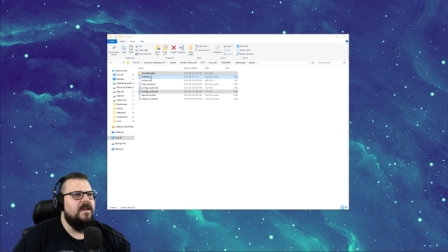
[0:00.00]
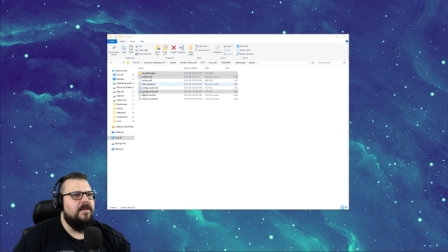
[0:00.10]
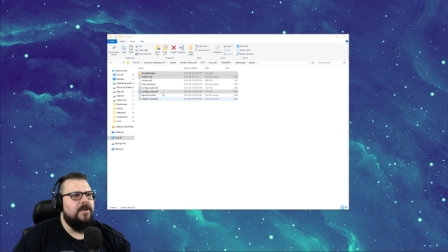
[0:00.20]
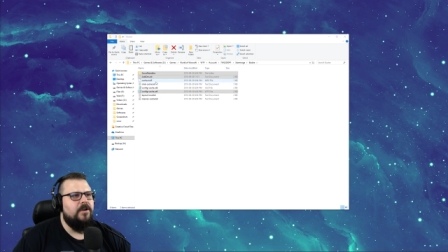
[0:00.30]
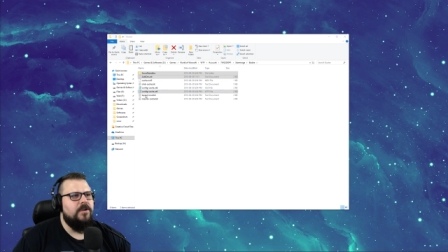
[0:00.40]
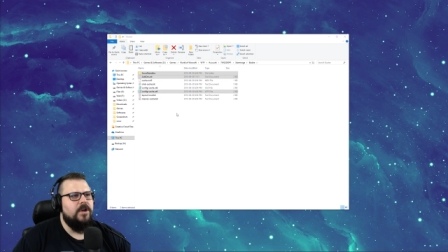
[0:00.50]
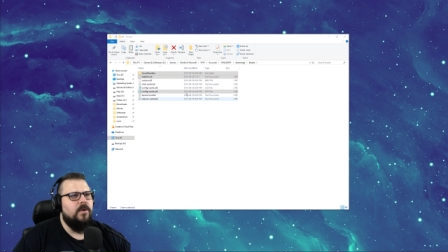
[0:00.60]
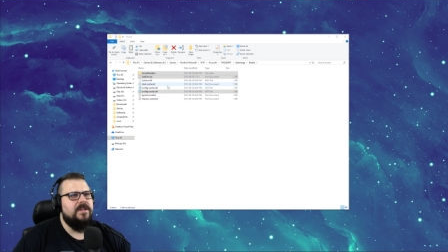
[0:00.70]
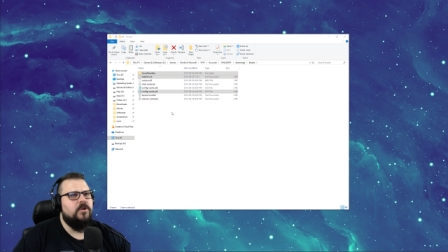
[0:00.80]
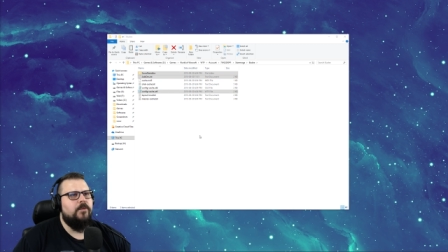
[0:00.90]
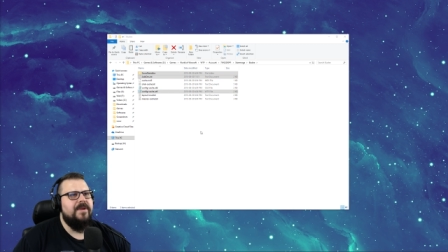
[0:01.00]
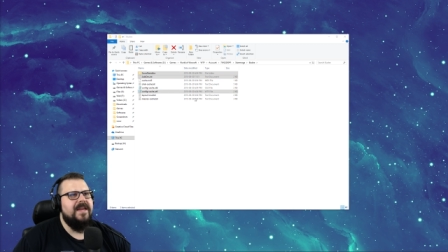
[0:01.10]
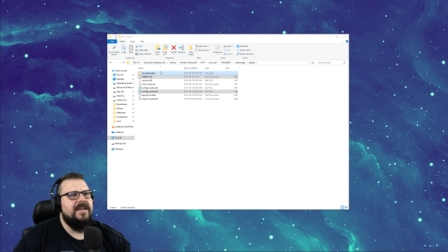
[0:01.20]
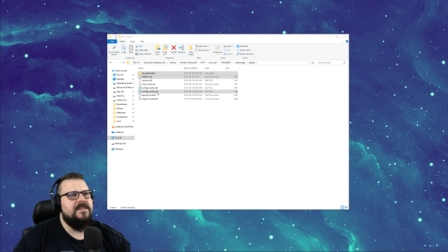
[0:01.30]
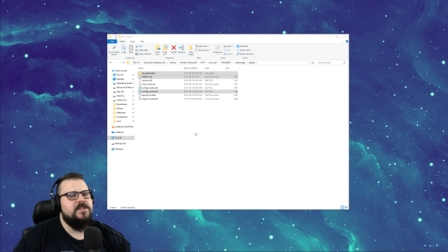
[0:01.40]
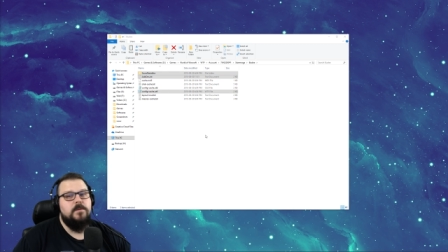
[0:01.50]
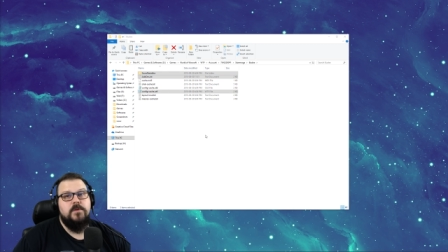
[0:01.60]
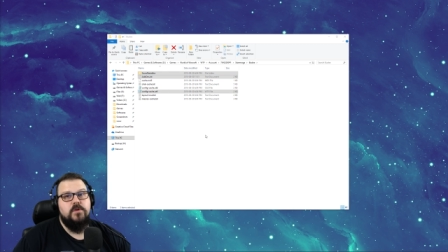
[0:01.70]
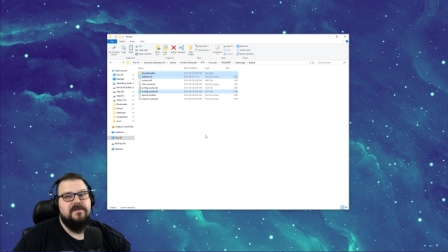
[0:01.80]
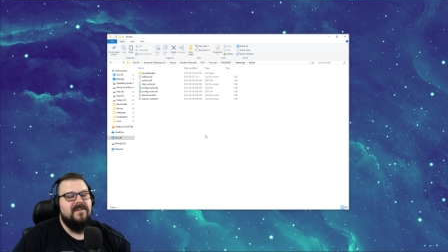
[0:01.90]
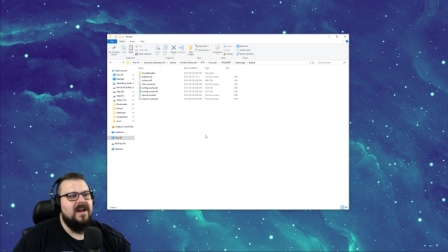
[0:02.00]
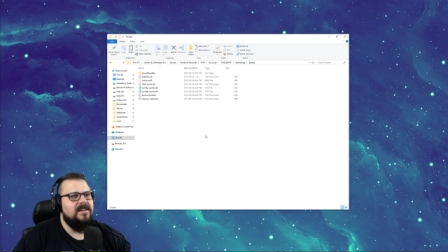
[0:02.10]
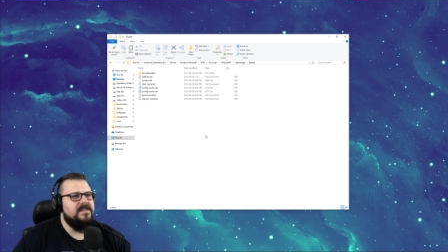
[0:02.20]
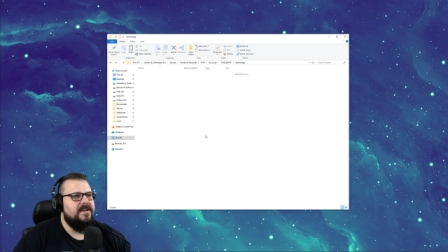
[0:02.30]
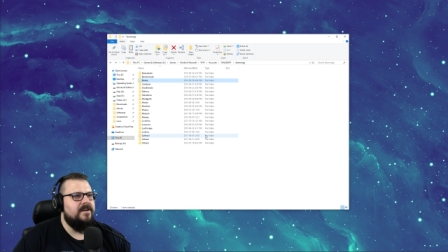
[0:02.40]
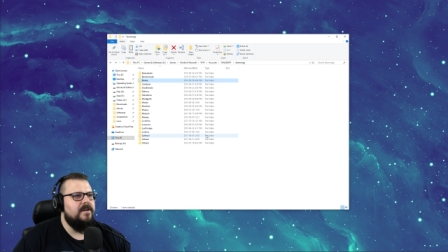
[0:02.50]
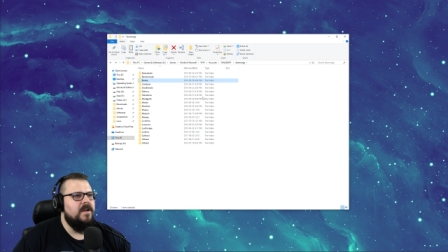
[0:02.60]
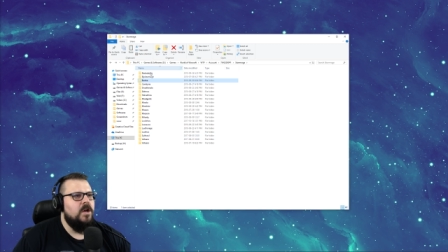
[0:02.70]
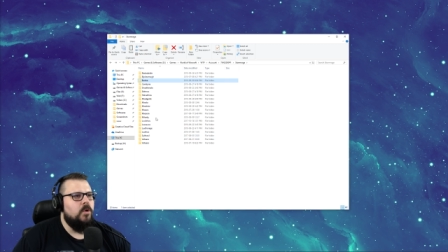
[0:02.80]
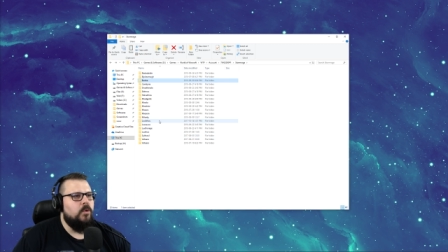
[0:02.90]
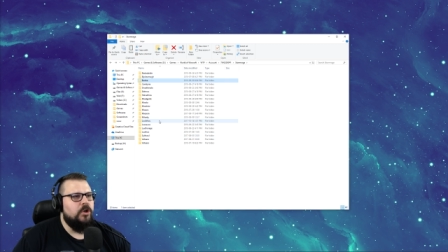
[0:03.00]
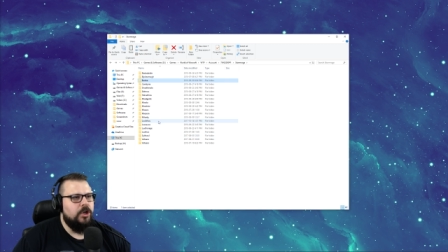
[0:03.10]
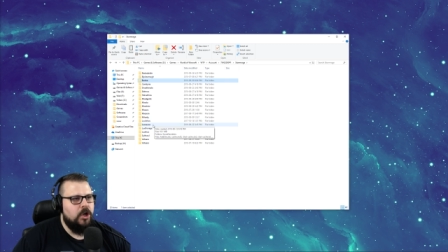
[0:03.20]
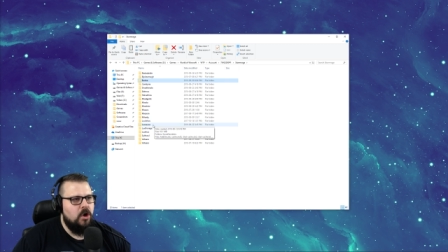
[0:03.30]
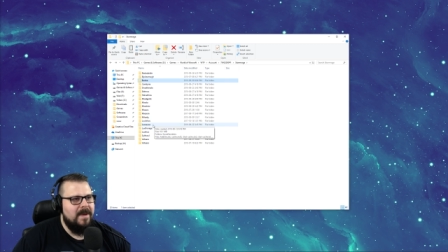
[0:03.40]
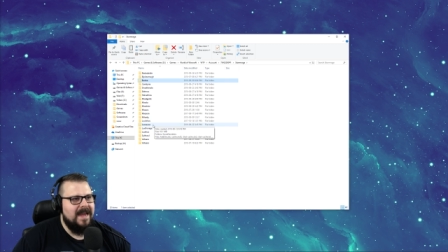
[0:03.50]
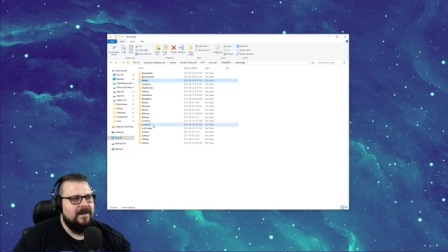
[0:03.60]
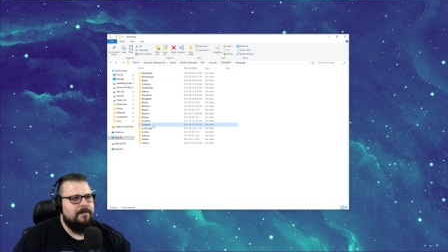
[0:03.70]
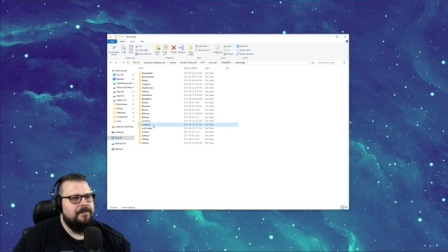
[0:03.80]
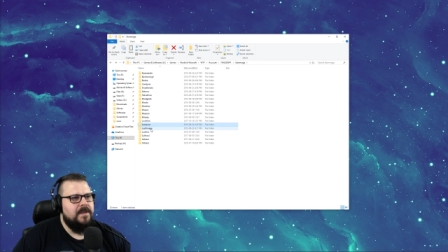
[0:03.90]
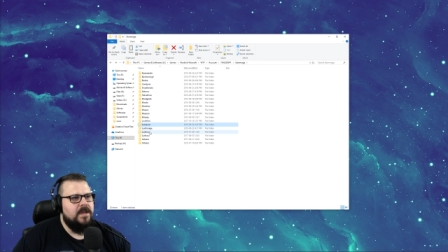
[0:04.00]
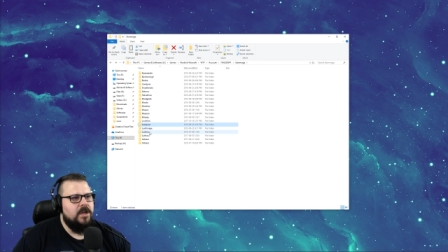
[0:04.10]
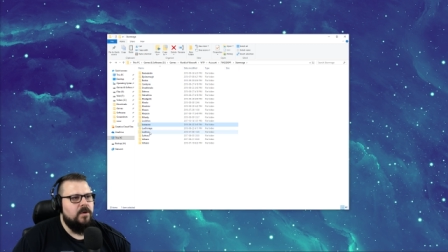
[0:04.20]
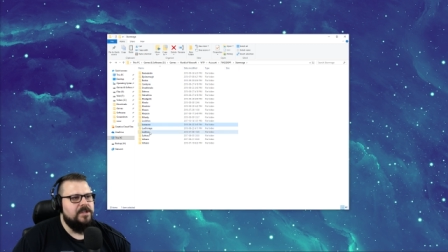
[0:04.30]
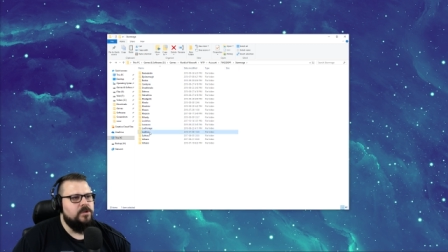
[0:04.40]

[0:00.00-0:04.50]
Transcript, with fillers: There you go. It created some new files there. We're going to go back, go into